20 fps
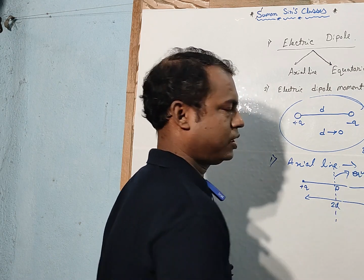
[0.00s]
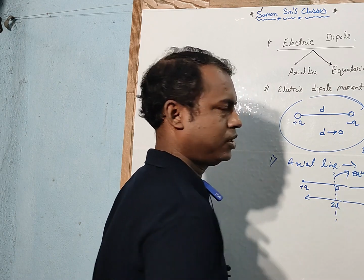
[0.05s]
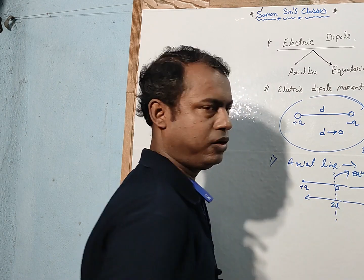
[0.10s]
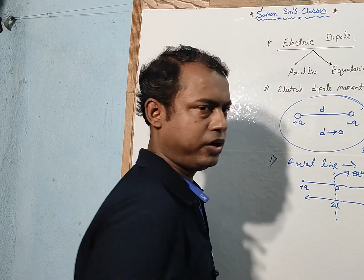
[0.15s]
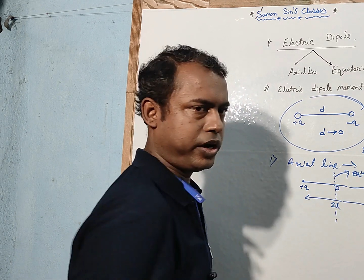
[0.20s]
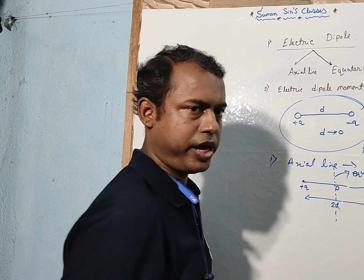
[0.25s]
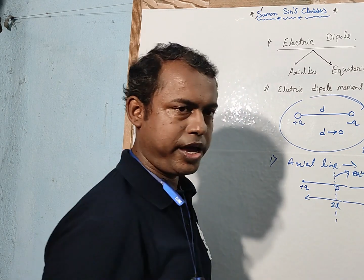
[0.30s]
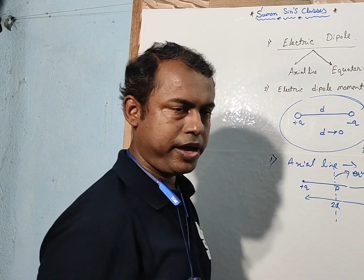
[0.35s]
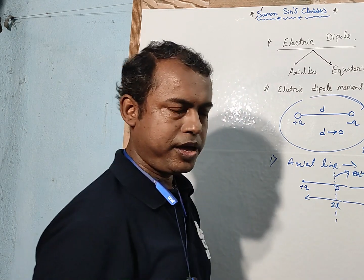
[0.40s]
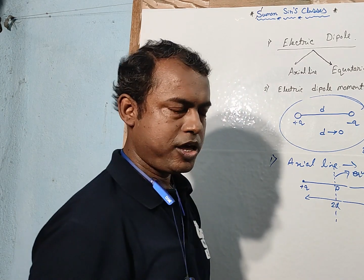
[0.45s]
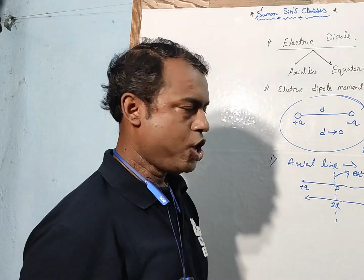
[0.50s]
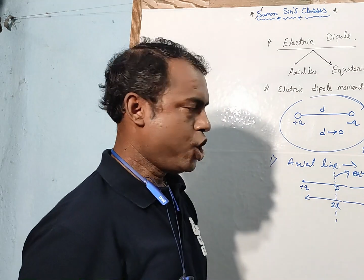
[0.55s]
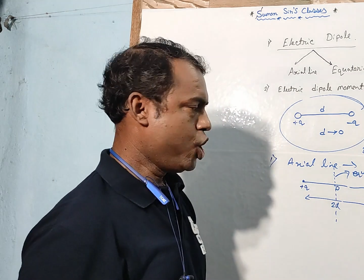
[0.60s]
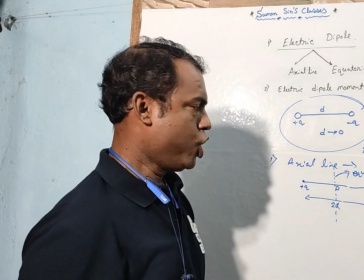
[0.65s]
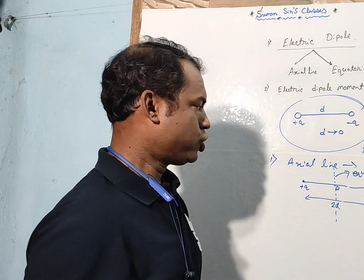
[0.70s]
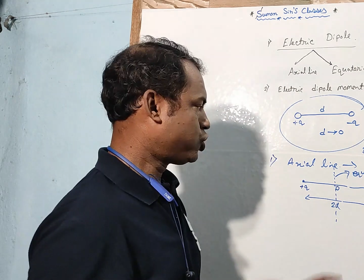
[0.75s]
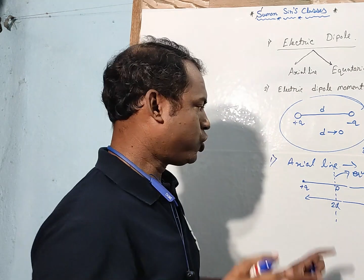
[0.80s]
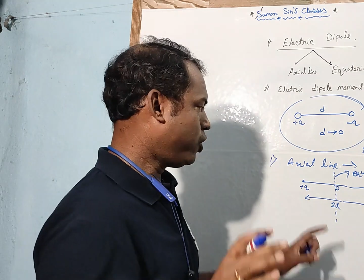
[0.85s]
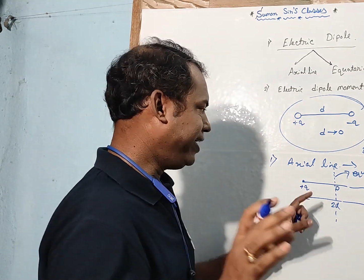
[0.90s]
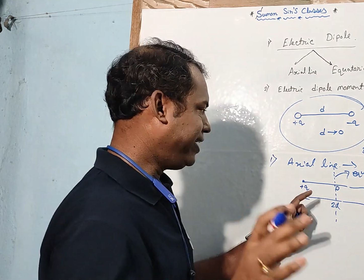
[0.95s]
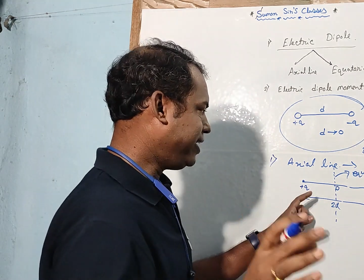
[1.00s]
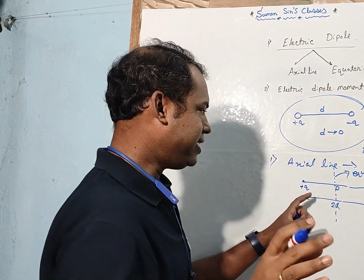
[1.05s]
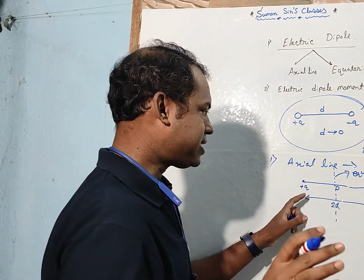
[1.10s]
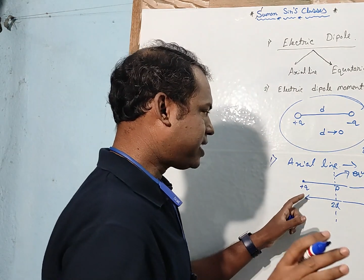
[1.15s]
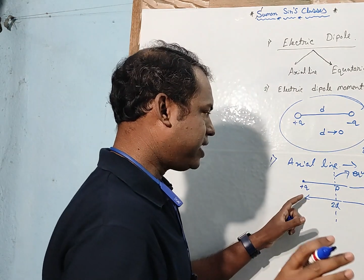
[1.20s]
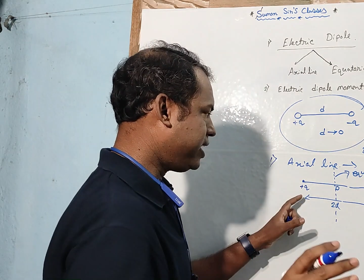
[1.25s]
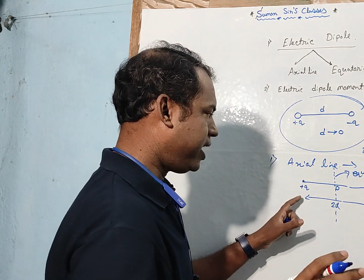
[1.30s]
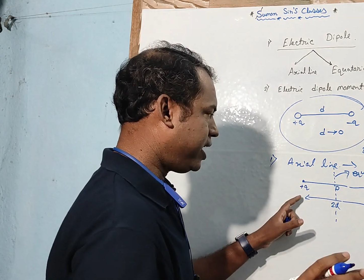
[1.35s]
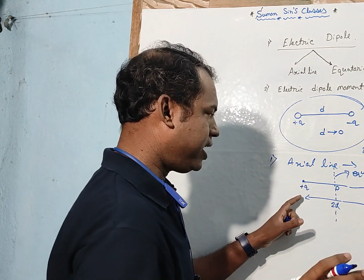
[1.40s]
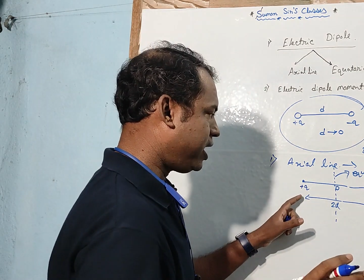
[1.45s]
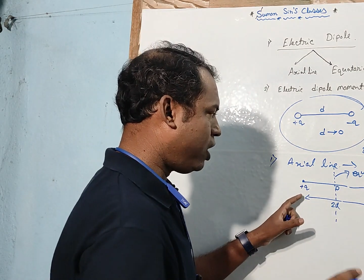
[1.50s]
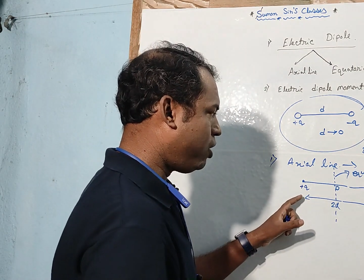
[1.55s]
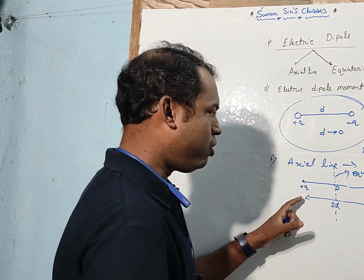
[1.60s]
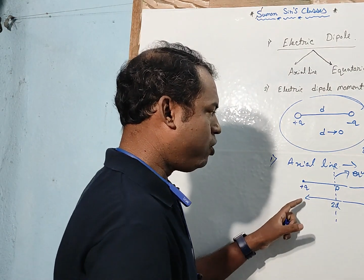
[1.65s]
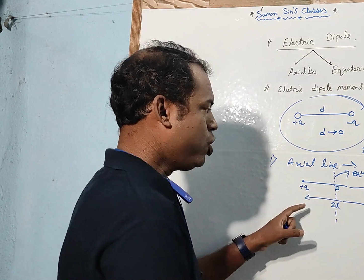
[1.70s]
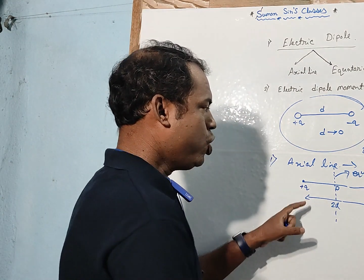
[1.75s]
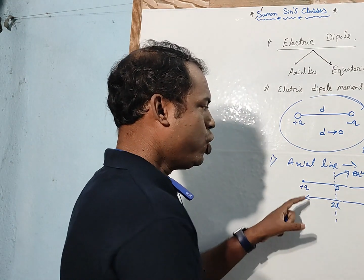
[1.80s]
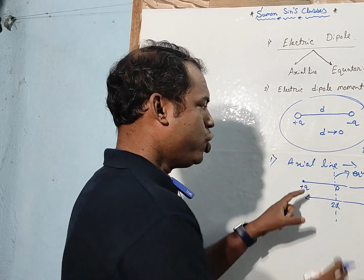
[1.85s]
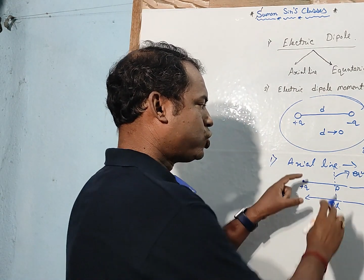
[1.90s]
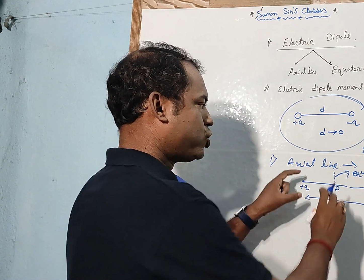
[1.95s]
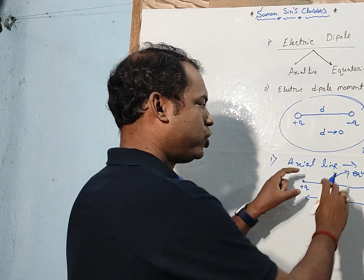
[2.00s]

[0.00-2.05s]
Okay, so it is clear now.